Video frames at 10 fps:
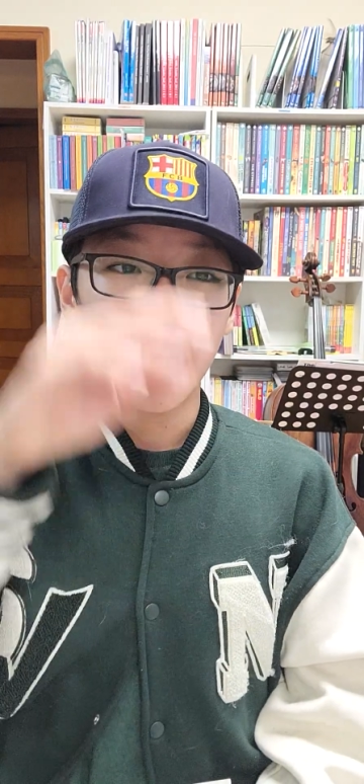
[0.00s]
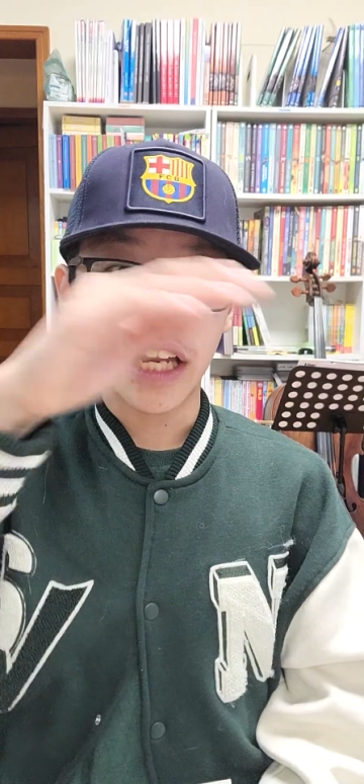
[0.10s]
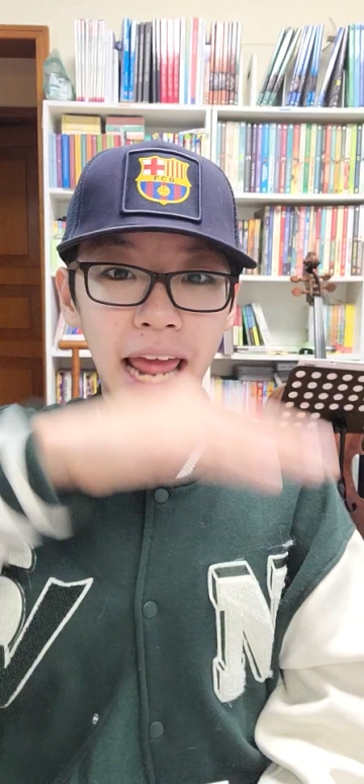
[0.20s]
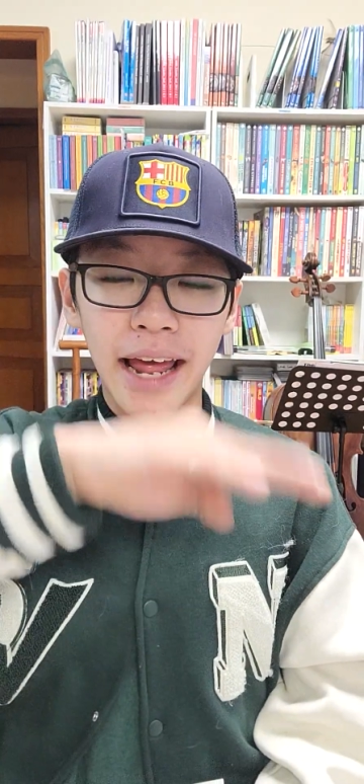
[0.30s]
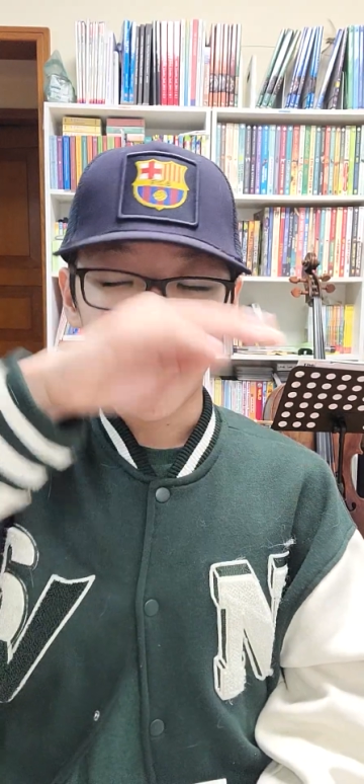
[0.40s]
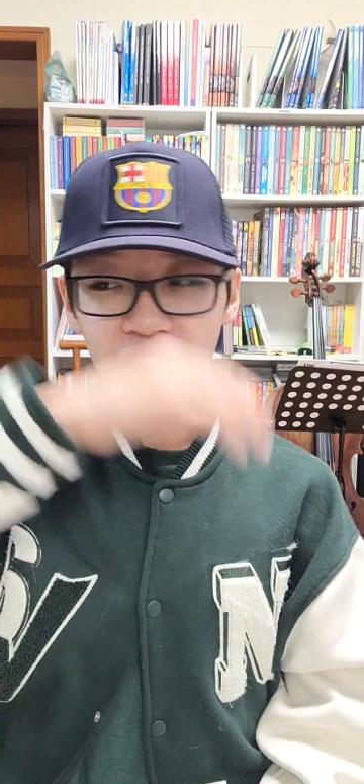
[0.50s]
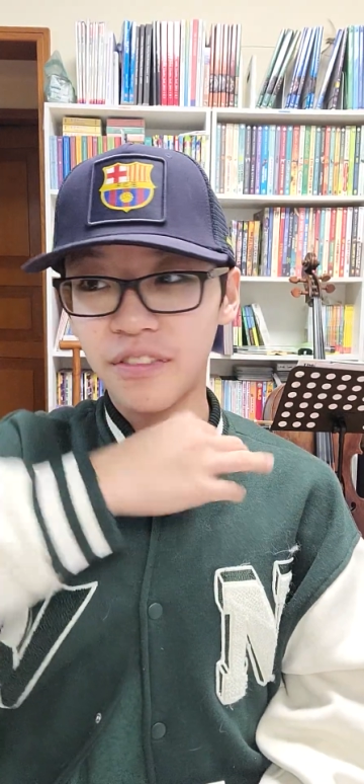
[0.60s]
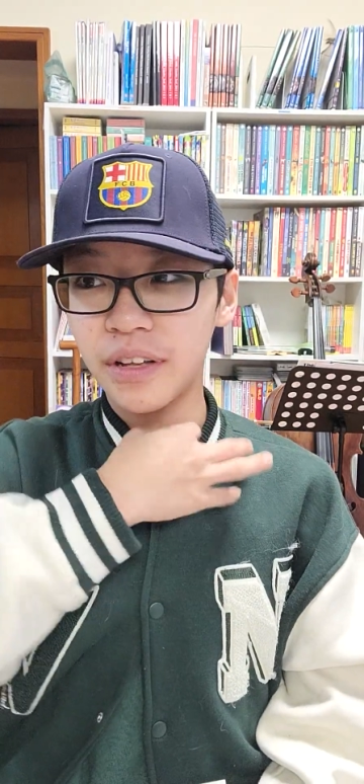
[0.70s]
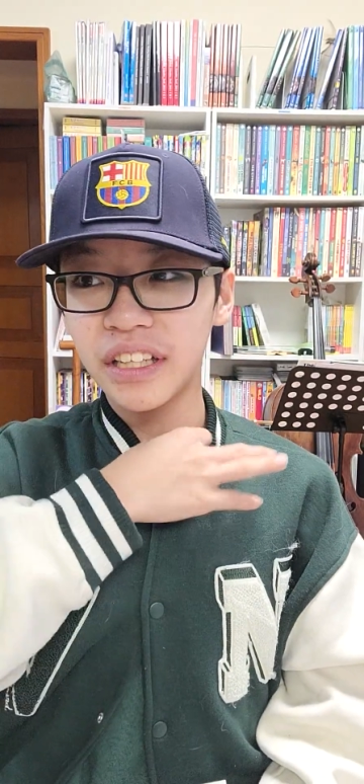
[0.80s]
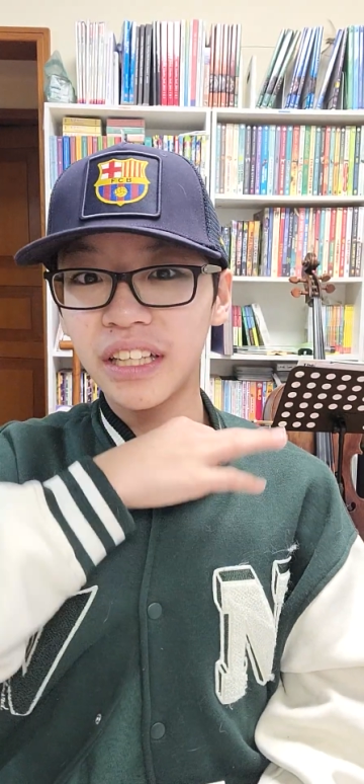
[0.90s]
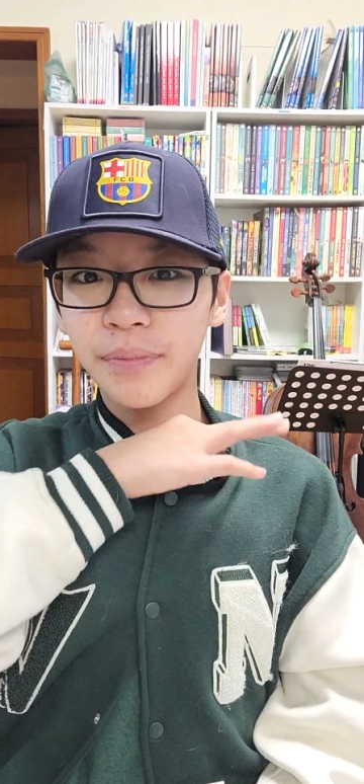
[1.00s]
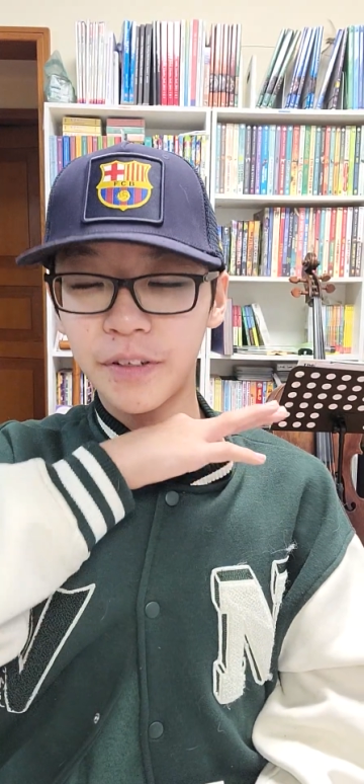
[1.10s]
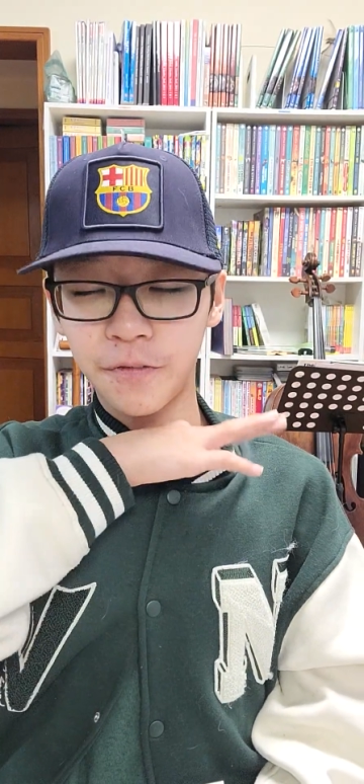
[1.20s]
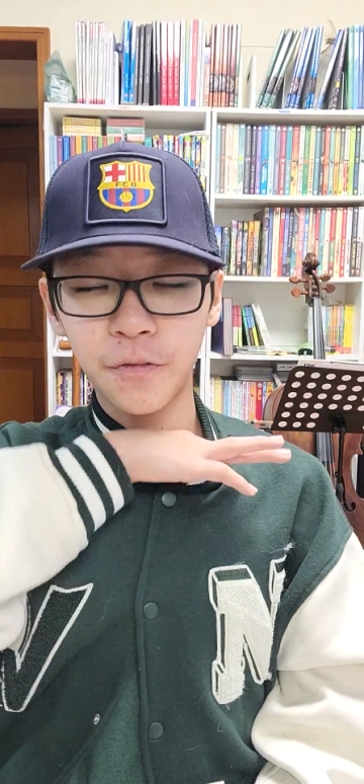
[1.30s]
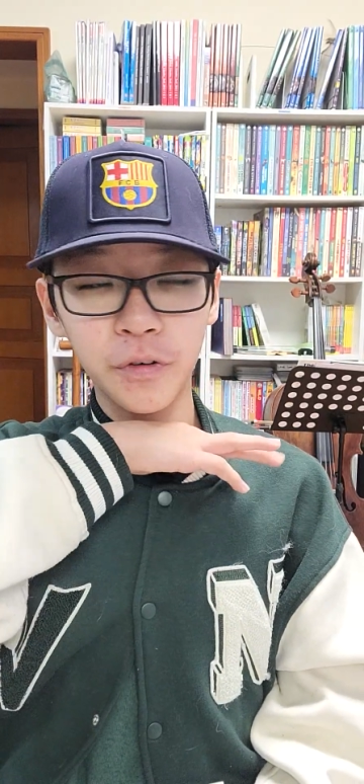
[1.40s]
and a little
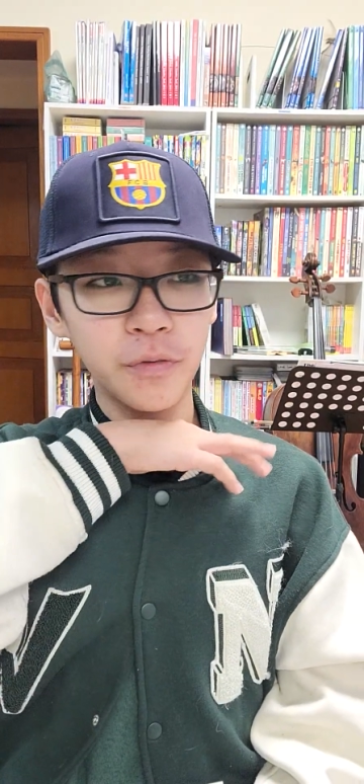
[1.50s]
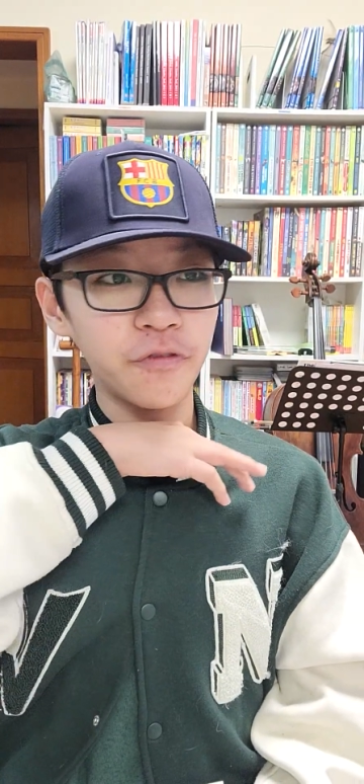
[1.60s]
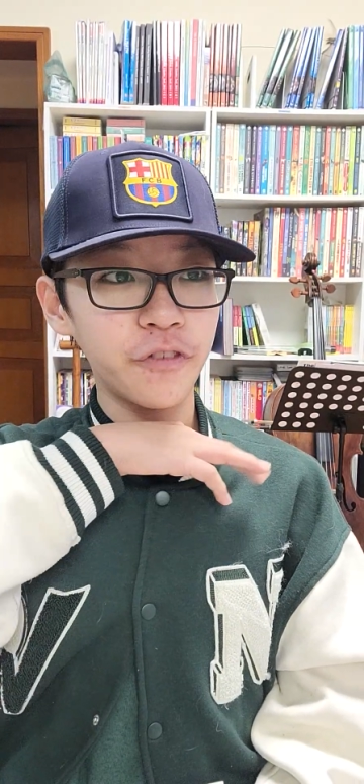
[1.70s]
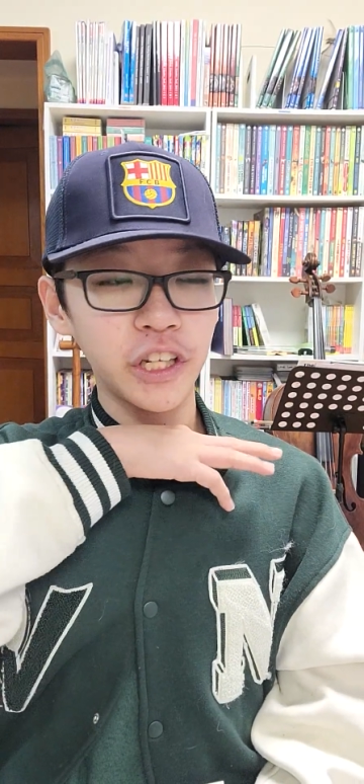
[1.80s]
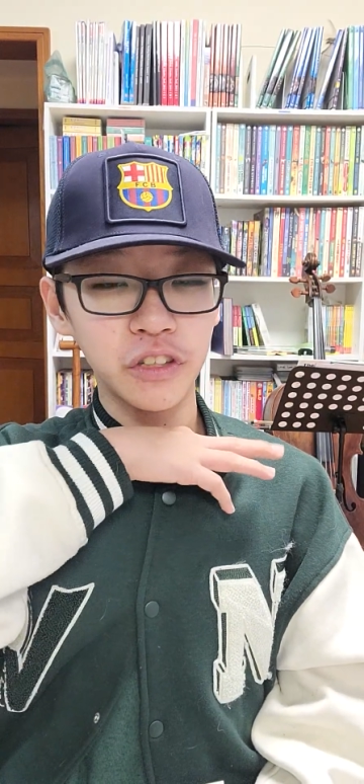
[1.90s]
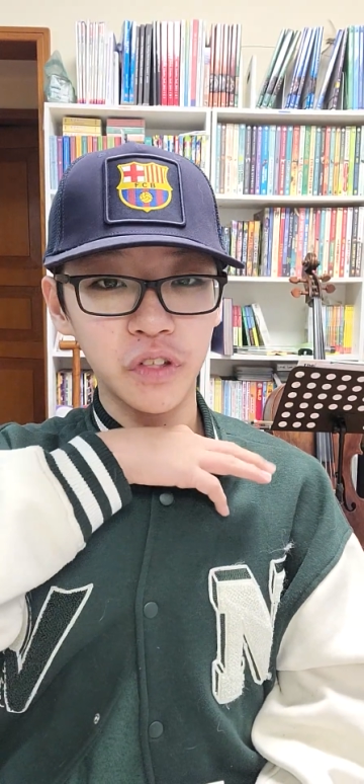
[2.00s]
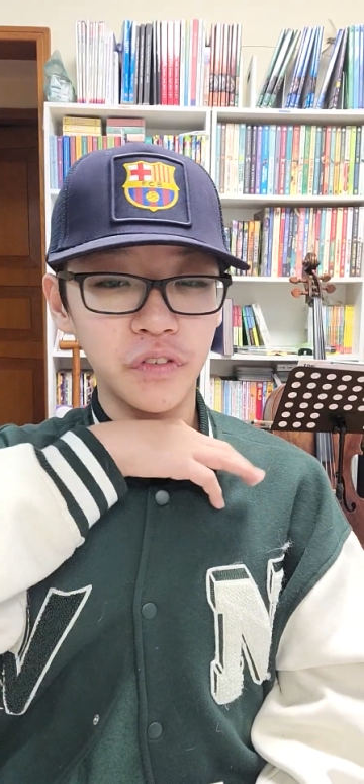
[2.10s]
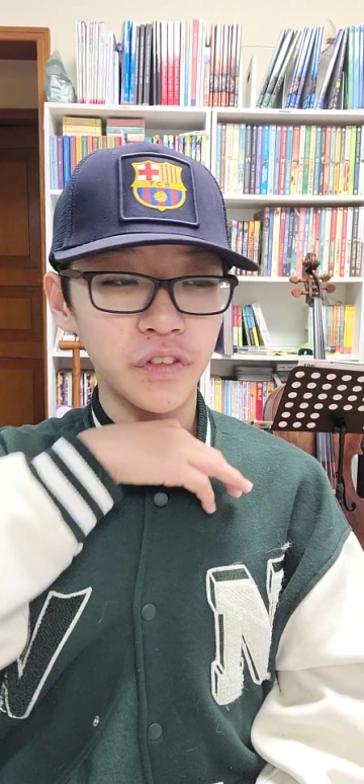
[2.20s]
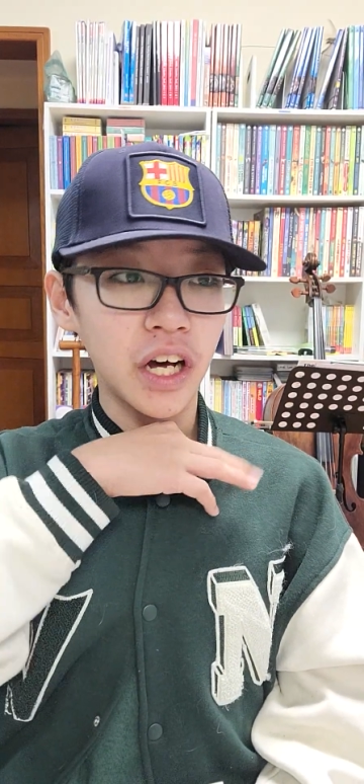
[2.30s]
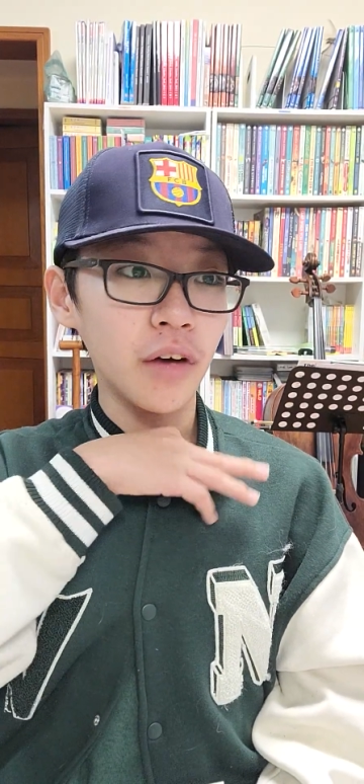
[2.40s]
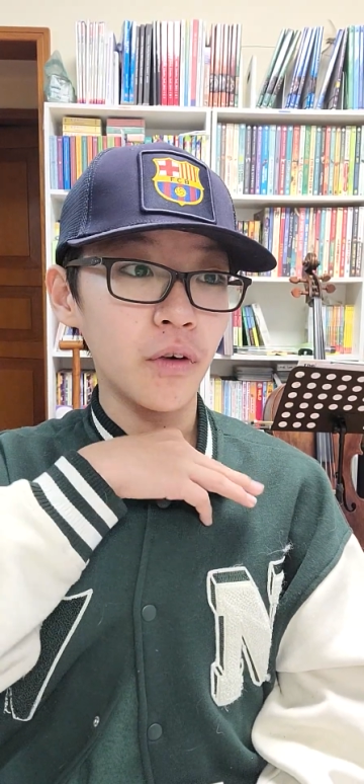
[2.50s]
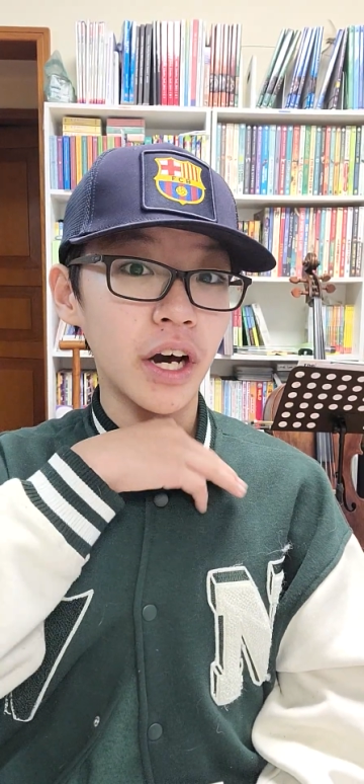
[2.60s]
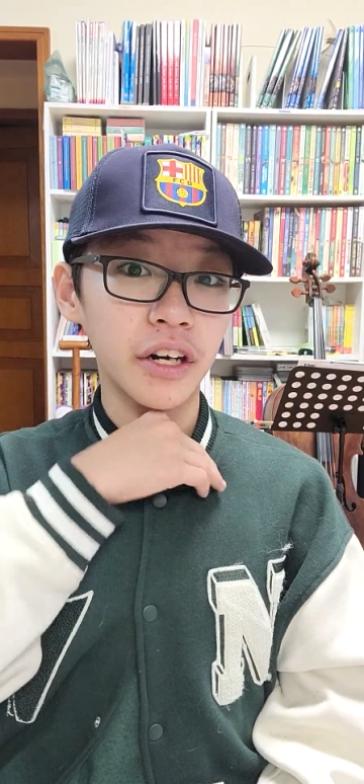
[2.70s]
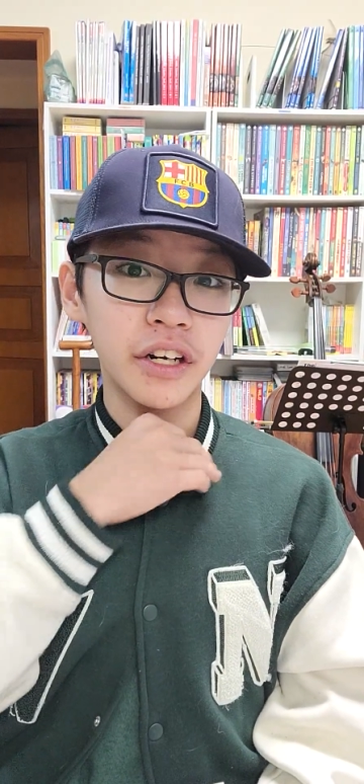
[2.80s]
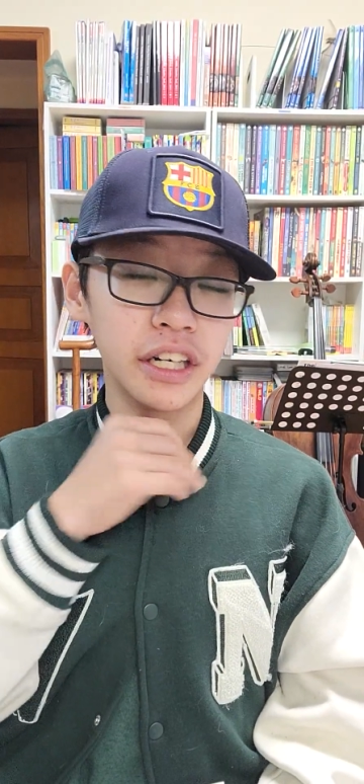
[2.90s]
bit filled with
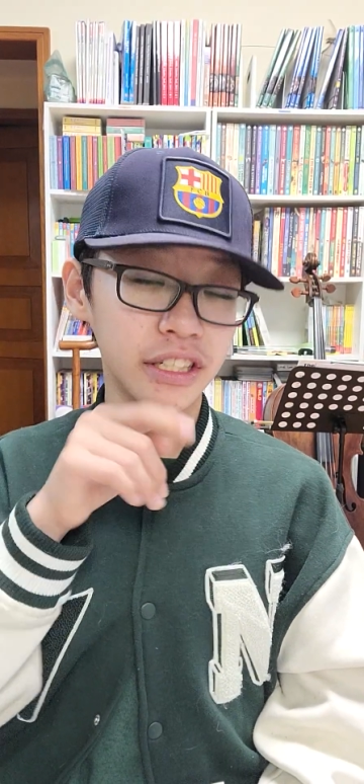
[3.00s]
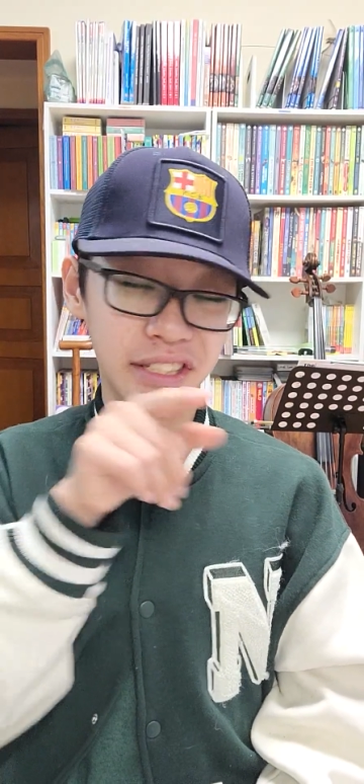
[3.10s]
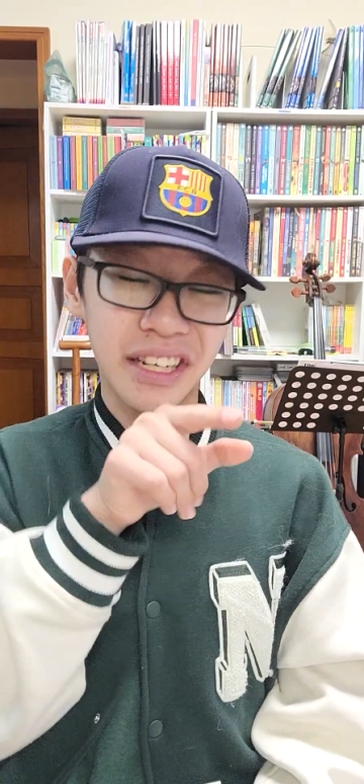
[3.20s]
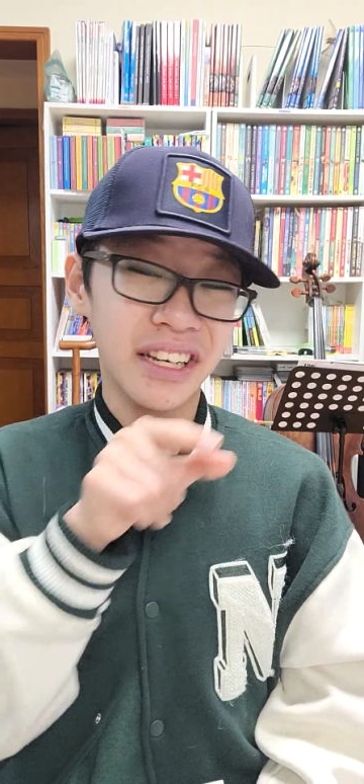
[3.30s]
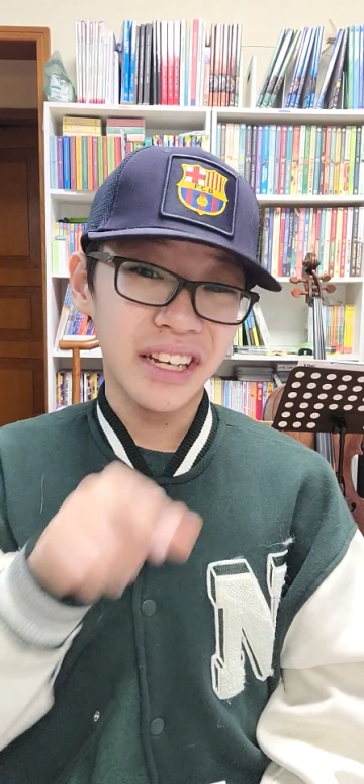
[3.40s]
water is